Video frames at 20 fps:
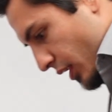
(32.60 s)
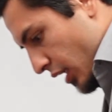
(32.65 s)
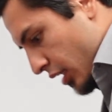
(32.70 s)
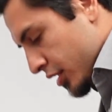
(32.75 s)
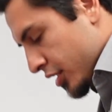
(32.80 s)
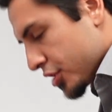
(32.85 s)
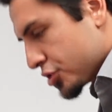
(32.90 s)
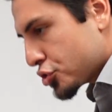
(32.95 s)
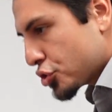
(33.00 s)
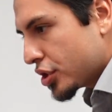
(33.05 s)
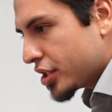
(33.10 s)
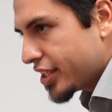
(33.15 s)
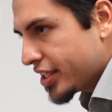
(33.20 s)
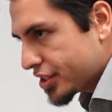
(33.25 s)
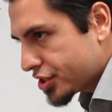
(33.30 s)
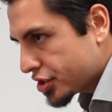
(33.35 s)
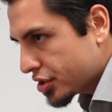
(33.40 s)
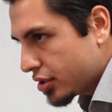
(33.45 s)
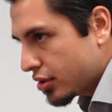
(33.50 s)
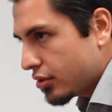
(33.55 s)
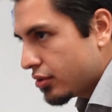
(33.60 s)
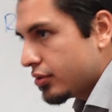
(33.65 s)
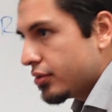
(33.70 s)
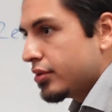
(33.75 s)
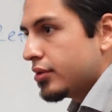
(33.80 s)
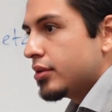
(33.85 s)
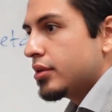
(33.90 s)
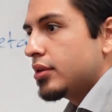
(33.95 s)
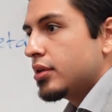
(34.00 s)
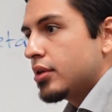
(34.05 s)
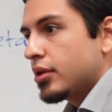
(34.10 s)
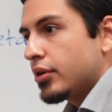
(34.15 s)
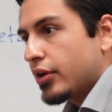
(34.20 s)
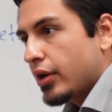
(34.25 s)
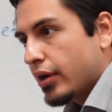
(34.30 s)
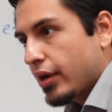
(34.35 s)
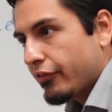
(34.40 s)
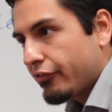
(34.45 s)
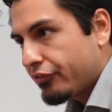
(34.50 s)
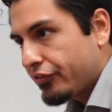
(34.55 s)
the traditional
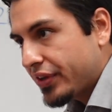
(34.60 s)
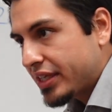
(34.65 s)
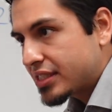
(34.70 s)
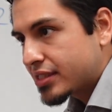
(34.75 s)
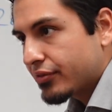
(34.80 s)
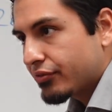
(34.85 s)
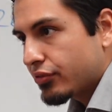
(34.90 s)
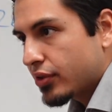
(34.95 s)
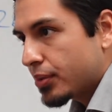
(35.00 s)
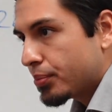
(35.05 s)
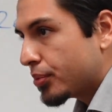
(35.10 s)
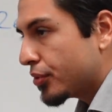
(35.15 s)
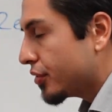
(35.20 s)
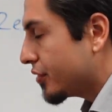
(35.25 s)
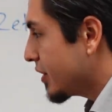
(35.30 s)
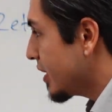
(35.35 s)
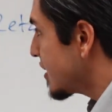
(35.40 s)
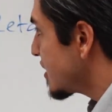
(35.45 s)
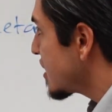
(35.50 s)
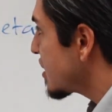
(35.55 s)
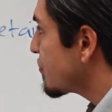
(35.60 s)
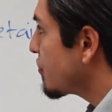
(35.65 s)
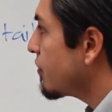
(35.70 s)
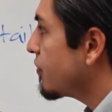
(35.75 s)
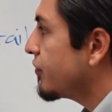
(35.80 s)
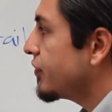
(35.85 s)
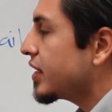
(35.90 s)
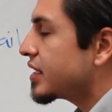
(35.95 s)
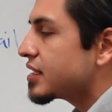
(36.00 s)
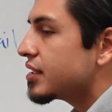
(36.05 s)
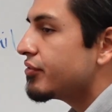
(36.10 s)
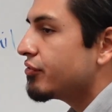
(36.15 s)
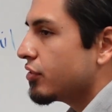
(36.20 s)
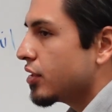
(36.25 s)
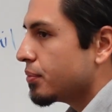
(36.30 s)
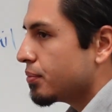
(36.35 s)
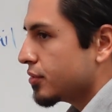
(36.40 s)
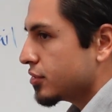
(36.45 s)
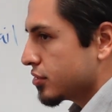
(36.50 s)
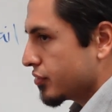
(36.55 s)
fix and flipper, this is for fix and
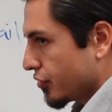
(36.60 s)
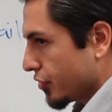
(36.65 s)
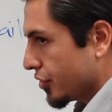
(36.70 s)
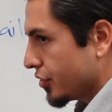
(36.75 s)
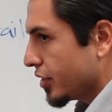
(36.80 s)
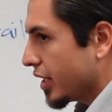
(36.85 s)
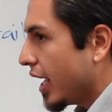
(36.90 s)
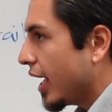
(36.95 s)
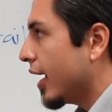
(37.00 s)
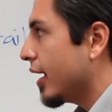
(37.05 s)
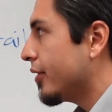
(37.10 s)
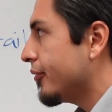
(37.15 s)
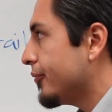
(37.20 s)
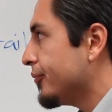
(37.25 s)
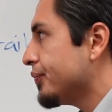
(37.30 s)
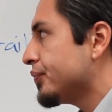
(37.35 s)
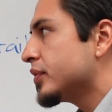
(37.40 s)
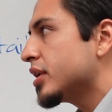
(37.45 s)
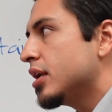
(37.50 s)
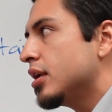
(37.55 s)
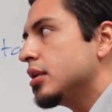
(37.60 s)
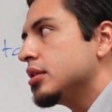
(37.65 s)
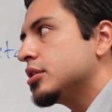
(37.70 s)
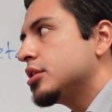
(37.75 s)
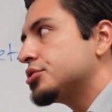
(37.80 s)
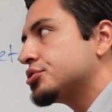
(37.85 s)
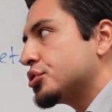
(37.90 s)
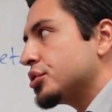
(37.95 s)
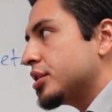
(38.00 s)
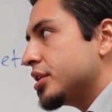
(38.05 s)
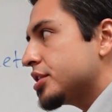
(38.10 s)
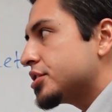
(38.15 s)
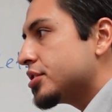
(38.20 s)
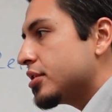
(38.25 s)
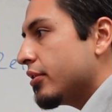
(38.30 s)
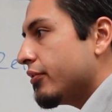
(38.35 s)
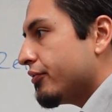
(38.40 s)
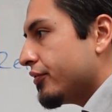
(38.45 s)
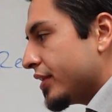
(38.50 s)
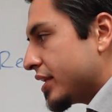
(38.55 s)
flippers, for your dad. The
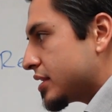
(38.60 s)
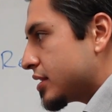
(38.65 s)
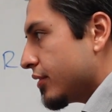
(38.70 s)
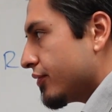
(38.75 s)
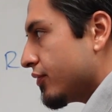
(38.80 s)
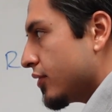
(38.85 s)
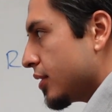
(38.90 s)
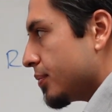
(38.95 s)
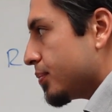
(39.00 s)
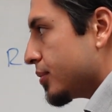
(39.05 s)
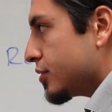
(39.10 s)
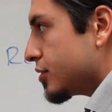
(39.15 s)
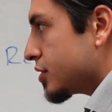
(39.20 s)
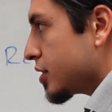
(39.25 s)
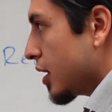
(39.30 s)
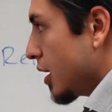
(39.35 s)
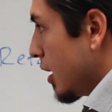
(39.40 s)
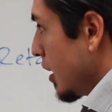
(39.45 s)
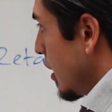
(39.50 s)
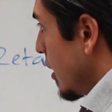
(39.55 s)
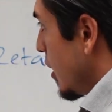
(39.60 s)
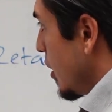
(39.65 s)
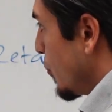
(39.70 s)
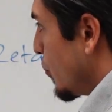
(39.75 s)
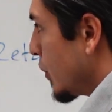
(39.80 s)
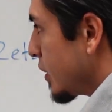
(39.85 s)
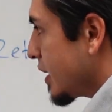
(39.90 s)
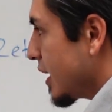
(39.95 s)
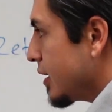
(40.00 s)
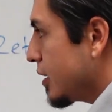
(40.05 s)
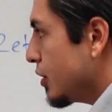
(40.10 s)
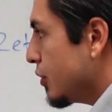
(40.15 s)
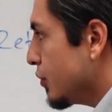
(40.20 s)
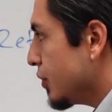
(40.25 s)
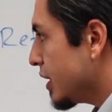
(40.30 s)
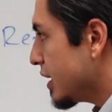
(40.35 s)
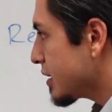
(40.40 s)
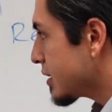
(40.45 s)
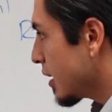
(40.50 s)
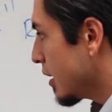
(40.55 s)
traditional fix and flippers, what they do
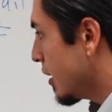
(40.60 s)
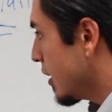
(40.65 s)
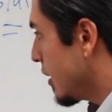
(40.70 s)
is,